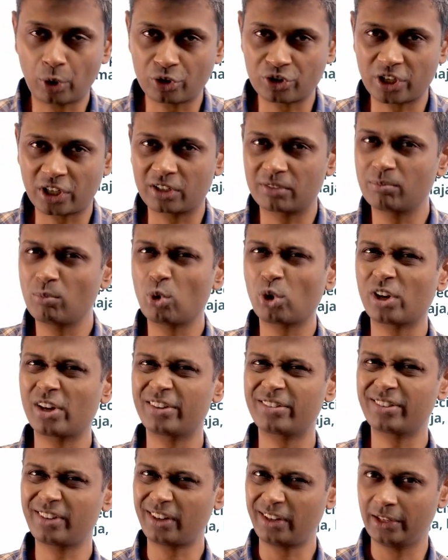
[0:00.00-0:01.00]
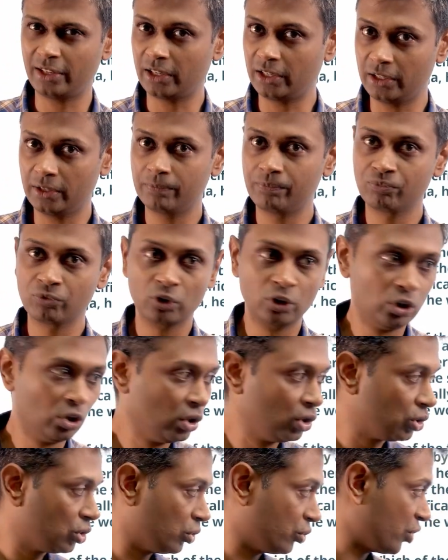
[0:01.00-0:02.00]
project, more or less clearly.
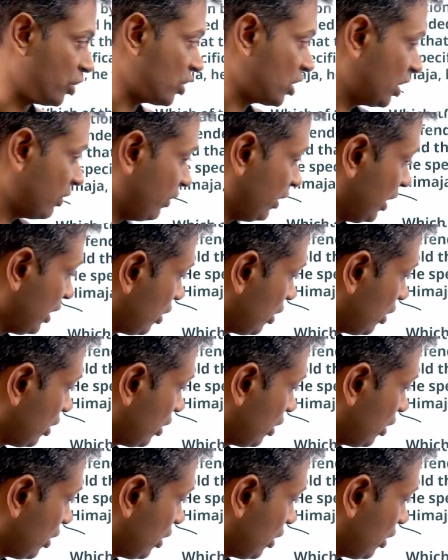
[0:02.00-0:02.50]
So just giving